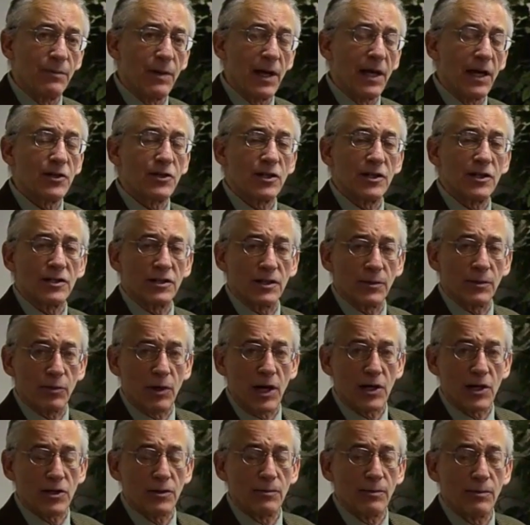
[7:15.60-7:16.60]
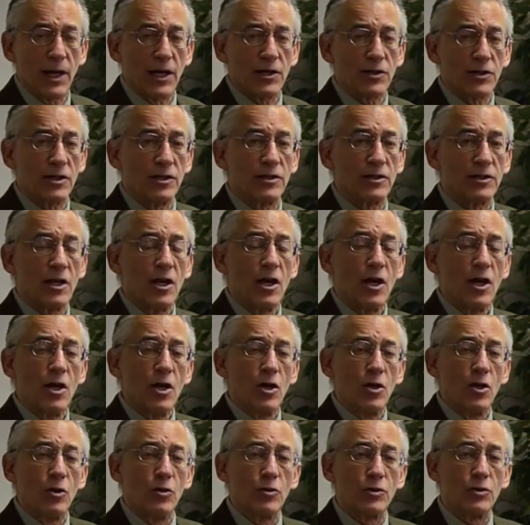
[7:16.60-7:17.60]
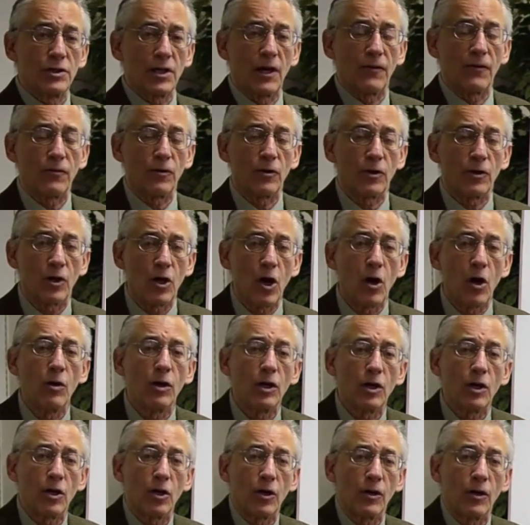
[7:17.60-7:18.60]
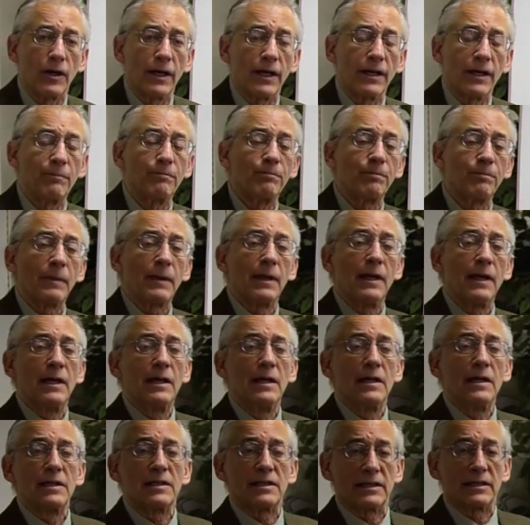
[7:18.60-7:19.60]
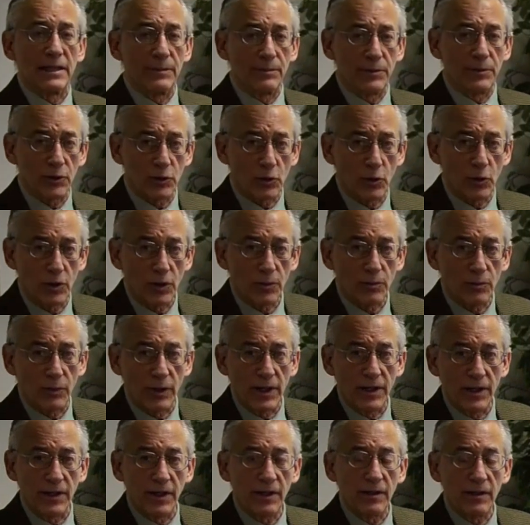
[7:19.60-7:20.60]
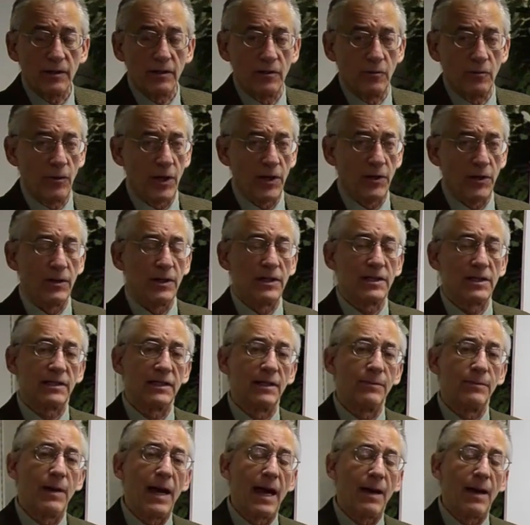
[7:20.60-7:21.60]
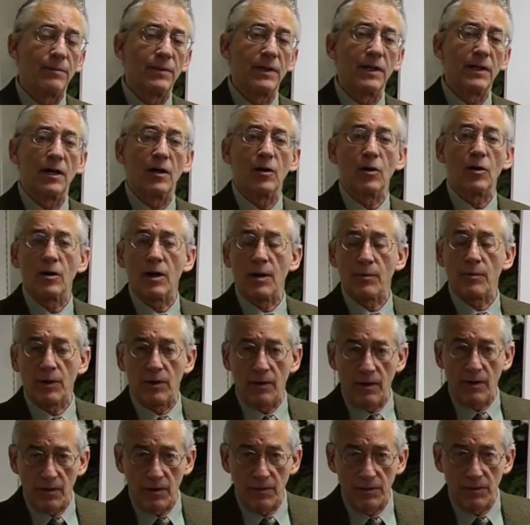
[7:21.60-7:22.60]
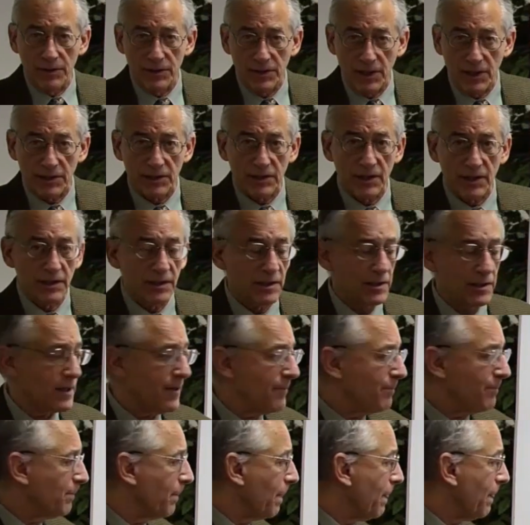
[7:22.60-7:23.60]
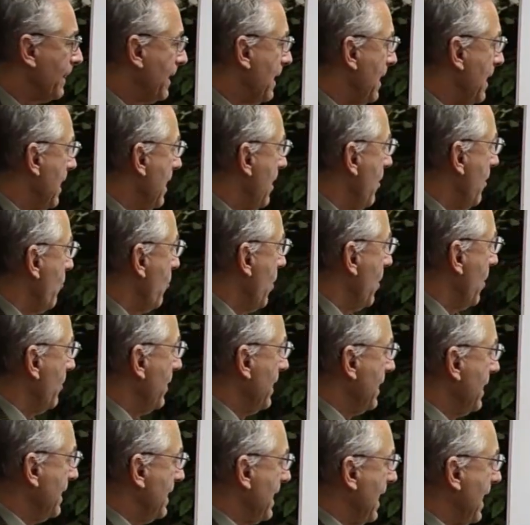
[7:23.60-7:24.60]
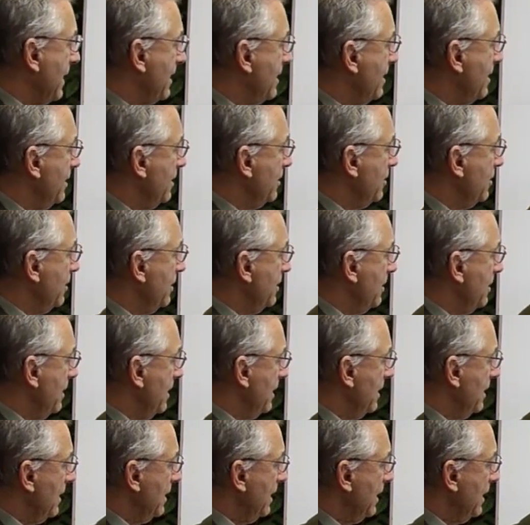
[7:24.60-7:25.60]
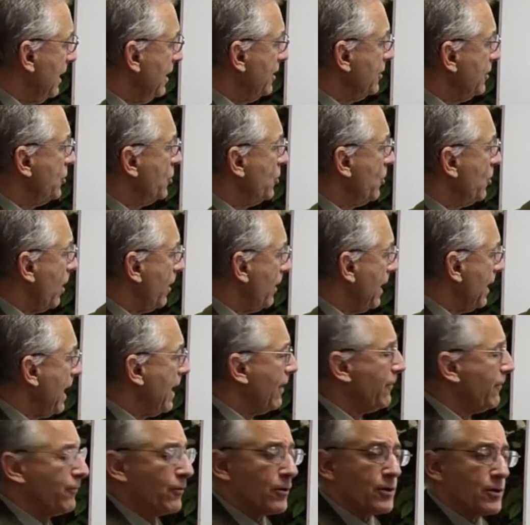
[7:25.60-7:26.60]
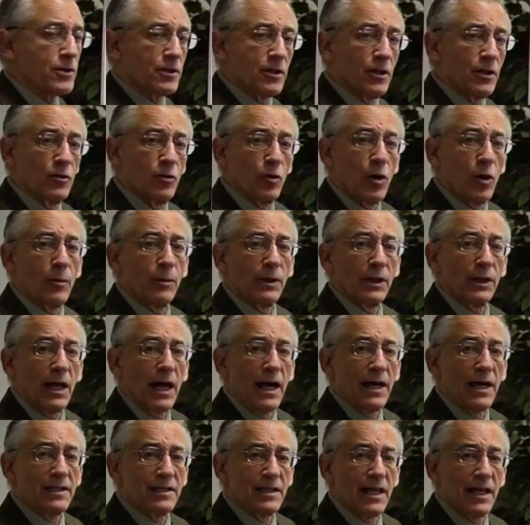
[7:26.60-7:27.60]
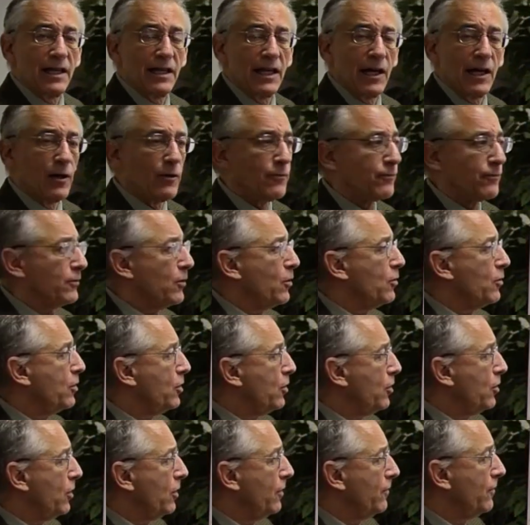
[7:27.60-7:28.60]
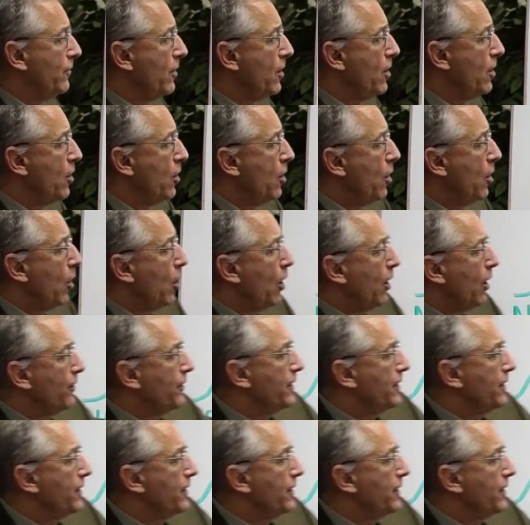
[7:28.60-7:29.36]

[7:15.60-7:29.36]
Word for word: patients, depression patients who suffer co-occurring sleep disordered breathing, whether it's sleep apnea or upper airway resistance. When we get into our efforts to normalize that airflow curve on